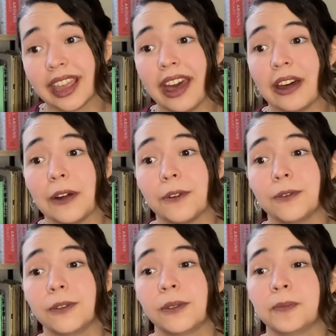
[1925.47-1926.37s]

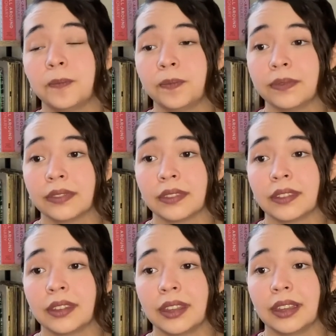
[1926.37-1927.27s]
of
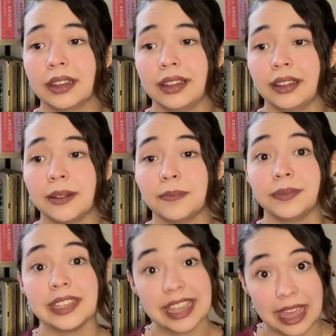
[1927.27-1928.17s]
um,
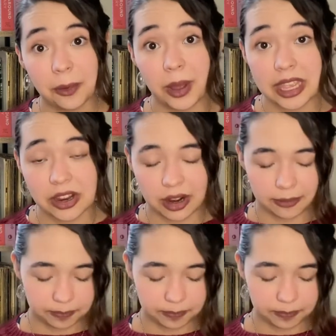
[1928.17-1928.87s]
DK weight yarn.